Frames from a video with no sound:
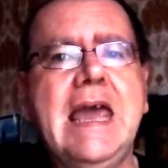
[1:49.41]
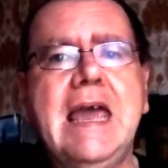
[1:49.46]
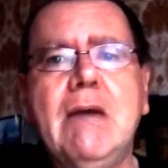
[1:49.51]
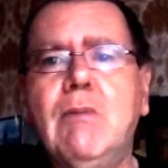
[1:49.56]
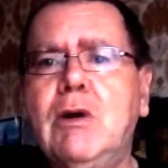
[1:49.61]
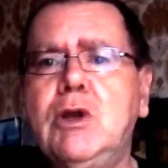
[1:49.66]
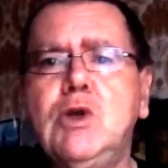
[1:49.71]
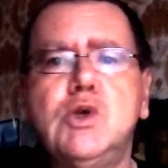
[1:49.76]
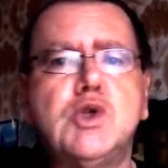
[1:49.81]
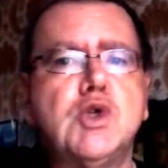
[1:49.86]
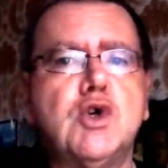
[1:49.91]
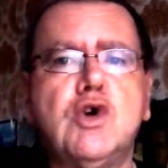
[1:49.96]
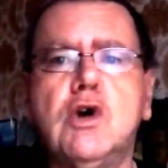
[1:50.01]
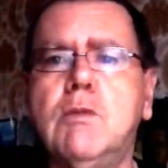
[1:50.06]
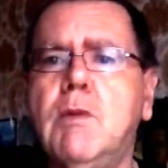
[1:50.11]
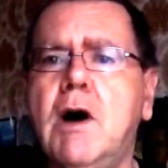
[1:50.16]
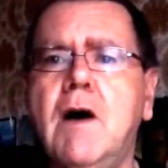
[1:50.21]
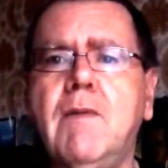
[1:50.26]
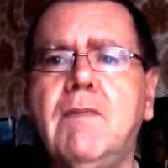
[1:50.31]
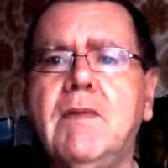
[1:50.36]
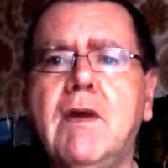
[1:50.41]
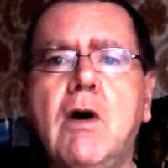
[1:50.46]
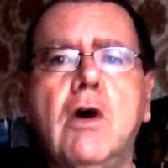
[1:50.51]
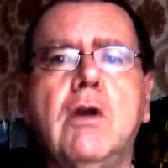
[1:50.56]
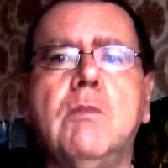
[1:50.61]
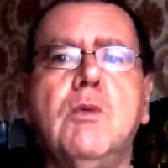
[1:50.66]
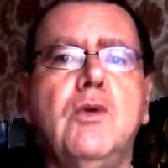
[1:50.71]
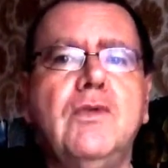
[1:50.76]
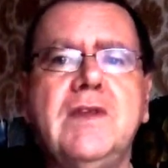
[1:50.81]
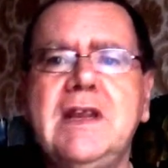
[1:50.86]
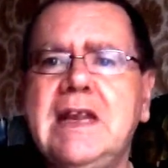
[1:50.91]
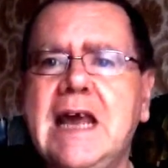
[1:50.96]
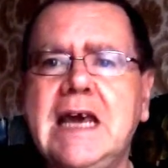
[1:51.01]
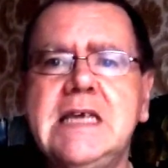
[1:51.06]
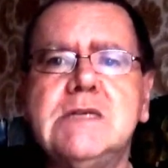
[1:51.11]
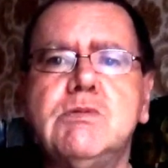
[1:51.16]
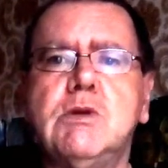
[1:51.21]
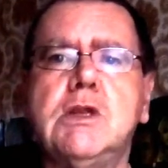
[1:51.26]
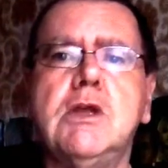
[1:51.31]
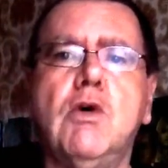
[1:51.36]
when it used to come on a Monday
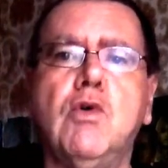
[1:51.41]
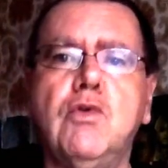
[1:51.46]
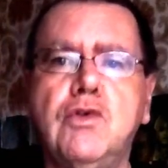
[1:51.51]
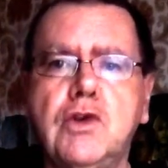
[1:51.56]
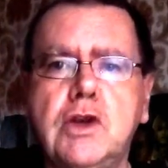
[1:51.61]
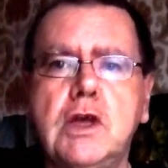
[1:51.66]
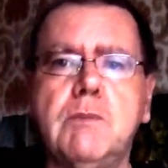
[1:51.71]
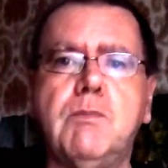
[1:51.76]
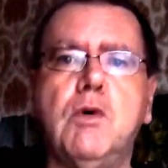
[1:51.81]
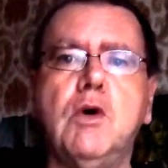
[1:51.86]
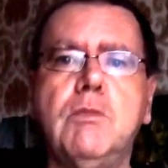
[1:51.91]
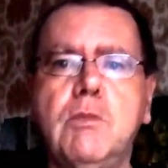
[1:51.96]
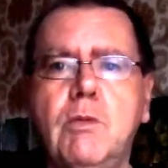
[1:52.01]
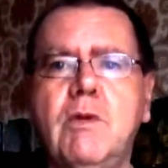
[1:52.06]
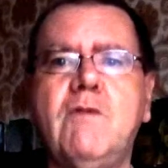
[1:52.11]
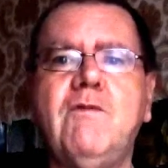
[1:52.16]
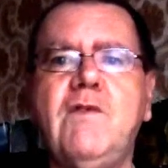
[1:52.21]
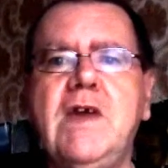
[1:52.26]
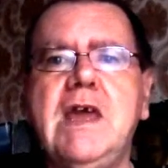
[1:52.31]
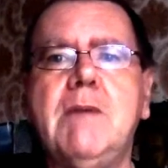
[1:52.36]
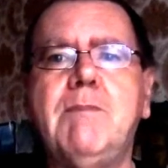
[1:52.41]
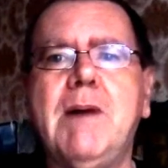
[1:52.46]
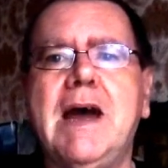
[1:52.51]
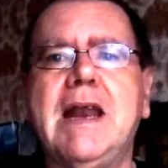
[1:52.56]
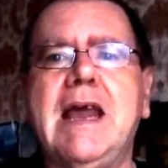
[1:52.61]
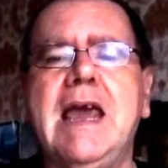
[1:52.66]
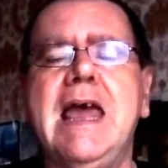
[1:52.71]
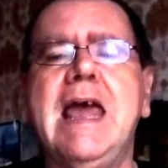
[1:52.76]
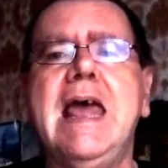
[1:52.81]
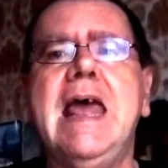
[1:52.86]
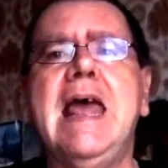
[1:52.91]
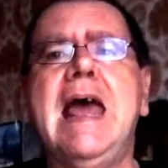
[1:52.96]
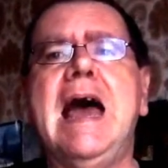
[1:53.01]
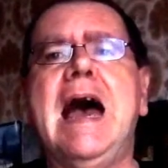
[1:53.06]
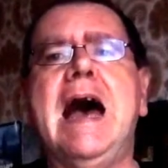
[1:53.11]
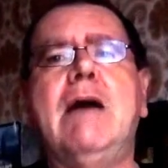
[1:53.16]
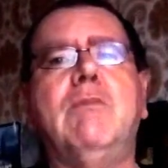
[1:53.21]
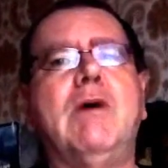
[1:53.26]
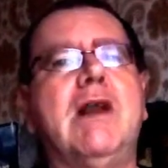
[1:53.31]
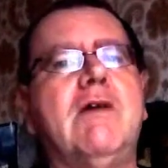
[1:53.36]
night under the appointment with Fear Banner.
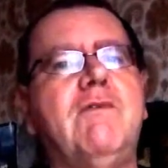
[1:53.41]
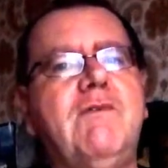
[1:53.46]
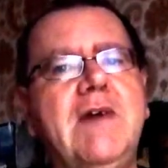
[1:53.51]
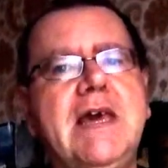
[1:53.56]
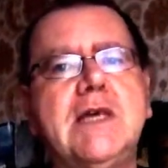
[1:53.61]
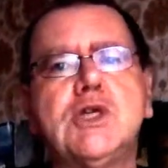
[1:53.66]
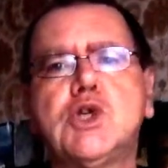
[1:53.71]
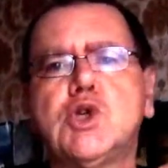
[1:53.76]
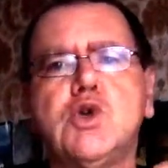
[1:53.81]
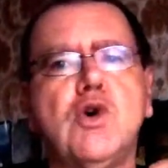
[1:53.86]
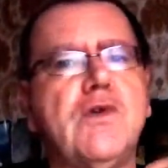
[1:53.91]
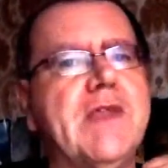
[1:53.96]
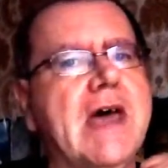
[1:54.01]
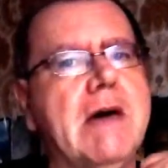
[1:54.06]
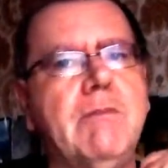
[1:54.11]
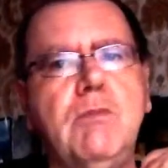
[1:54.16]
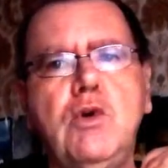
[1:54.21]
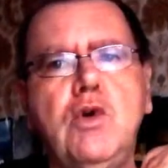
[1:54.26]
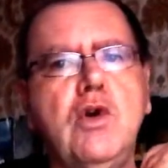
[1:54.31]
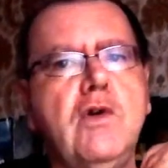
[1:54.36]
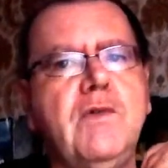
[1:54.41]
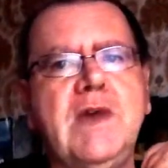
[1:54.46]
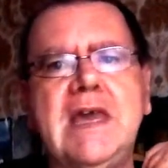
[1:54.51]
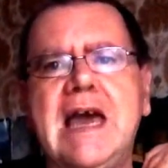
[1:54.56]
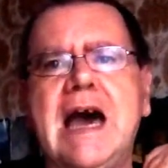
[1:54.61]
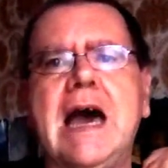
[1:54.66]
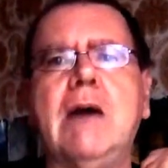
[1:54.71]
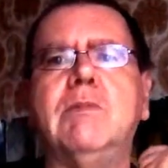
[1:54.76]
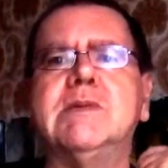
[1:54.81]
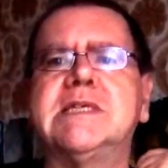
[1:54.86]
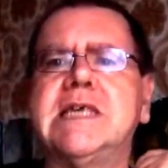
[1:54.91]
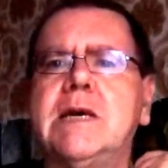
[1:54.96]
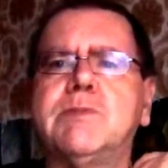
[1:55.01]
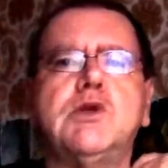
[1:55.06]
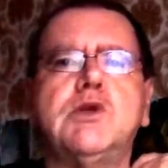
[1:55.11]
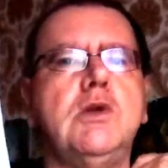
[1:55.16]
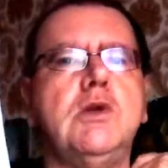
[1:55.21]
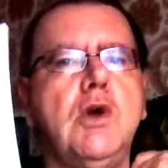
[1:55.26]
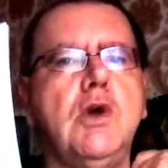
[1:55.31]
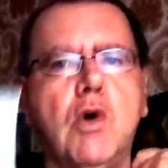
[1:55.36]
And when I first saw that movie, I was
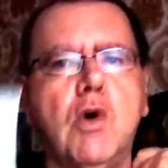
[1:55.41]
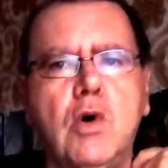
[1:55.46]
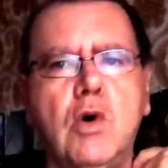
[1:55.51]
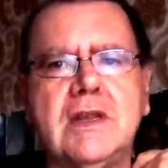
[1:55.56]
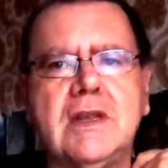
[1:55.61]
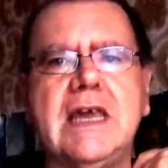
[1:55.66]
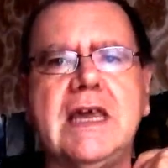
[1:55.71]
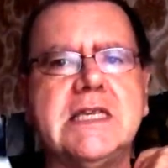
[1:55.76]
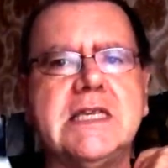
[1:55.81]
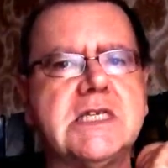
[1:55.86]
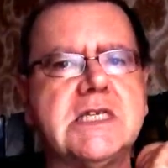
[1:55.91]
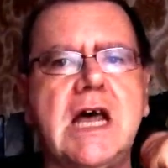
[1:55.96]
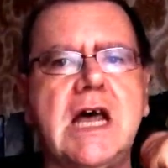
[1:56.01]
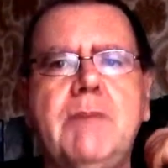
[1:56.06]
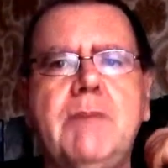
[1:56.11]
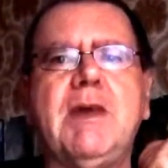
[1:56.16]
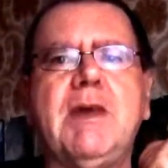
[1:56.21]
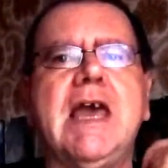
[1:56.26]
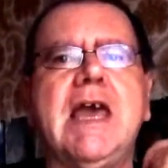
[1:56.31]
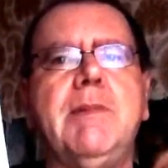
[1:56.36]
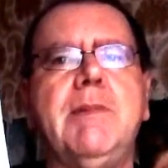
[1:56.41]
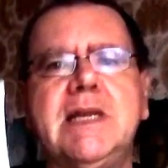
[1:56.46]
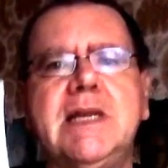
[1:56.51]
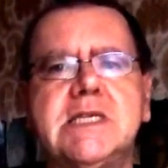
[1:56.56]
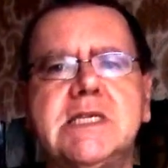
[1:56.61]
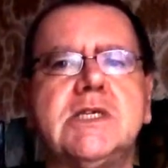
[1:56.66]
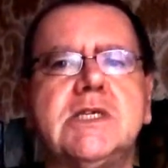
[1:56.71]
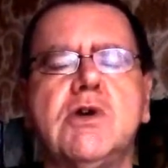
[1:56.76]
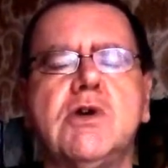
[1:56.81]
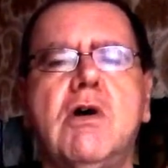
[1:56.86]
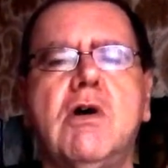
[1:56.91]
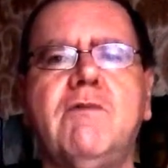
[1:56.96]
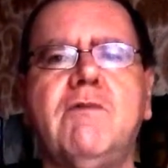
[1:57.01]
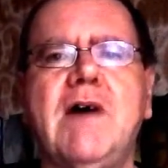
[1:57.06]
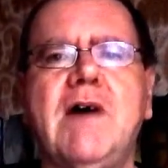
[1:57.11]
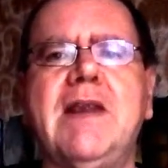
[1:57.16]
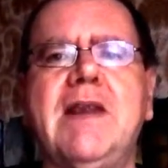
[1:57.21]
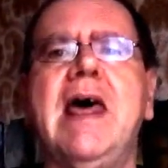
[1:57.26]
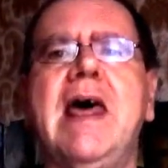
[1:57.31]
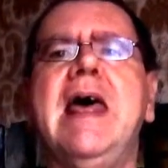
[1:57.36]
absolutely hooked. I became an instant horror
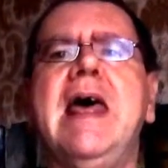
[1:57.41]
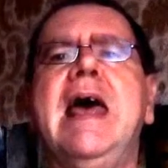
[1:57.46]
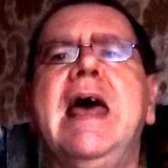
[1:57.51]
fan.